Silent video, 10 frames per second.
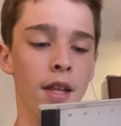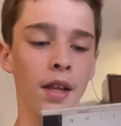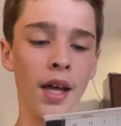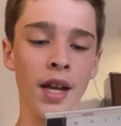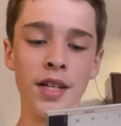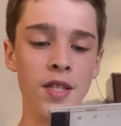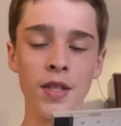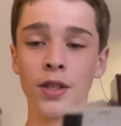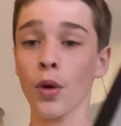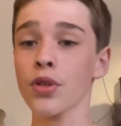And I just
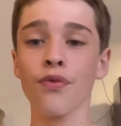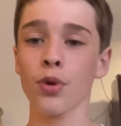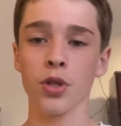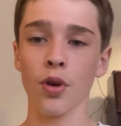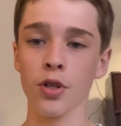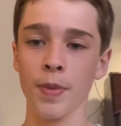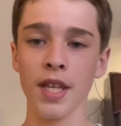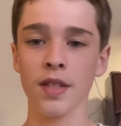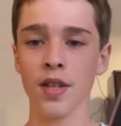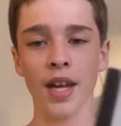think those 4 songs being
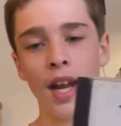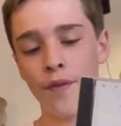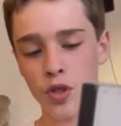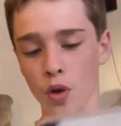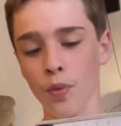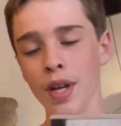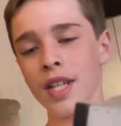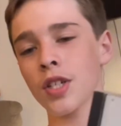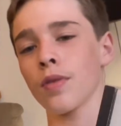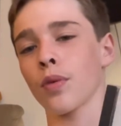in the second half is
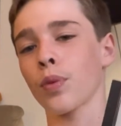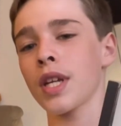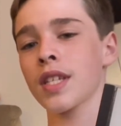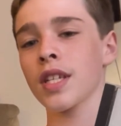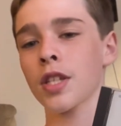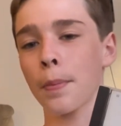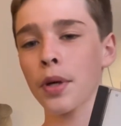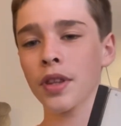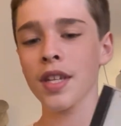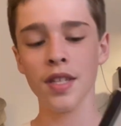already a reason to
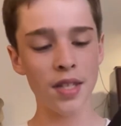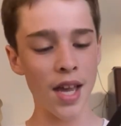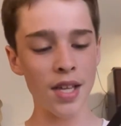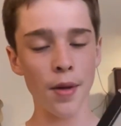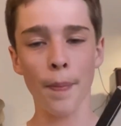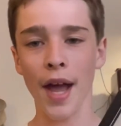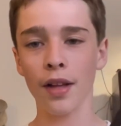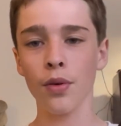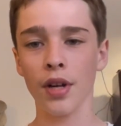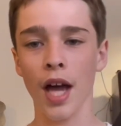put this as a
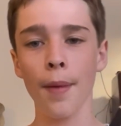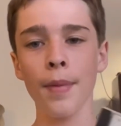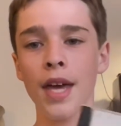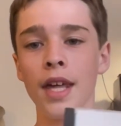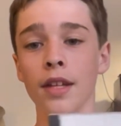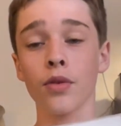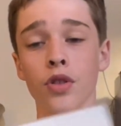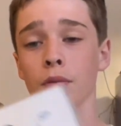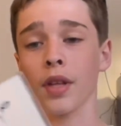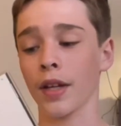backloaded album. And those
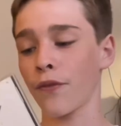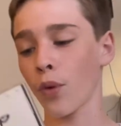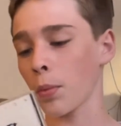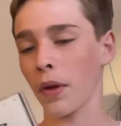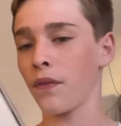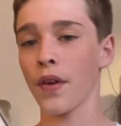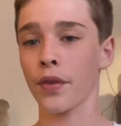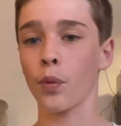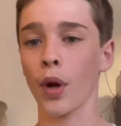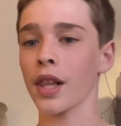are, like, 4 of my
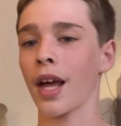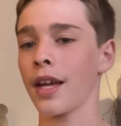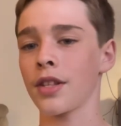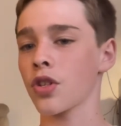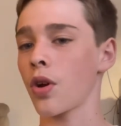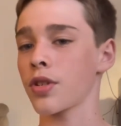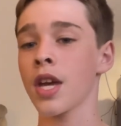favorite White Lion songs.